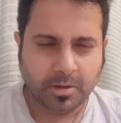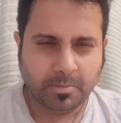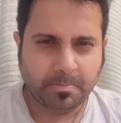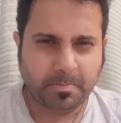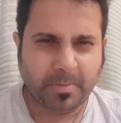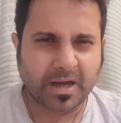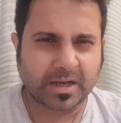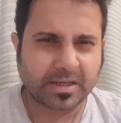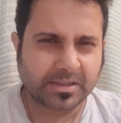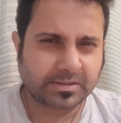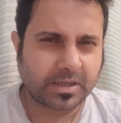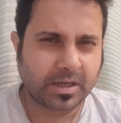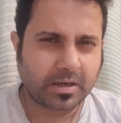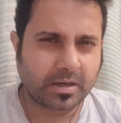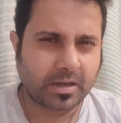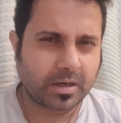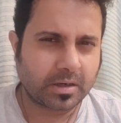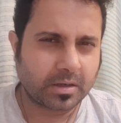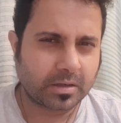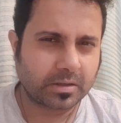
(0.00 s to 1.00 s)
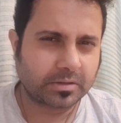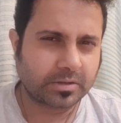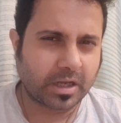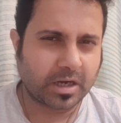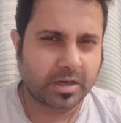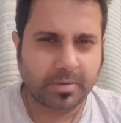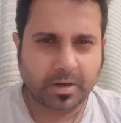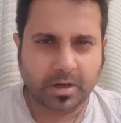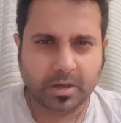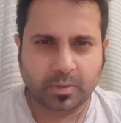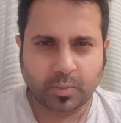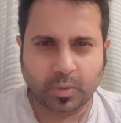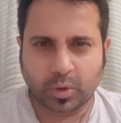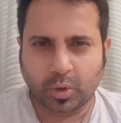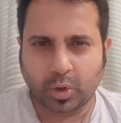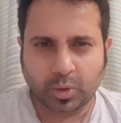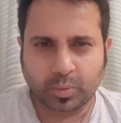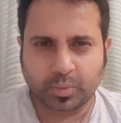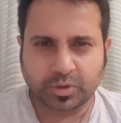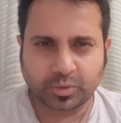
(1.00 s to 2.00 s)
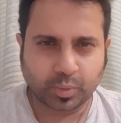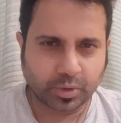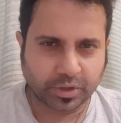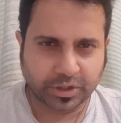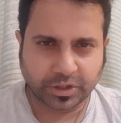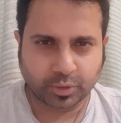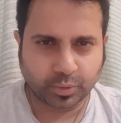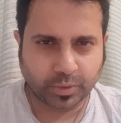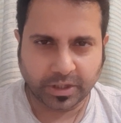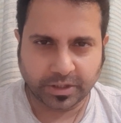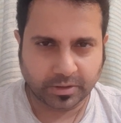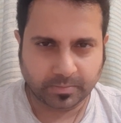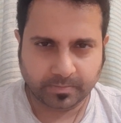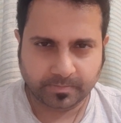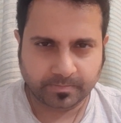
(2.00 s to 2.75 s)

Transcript: Pakistan and the Taliban were always working together.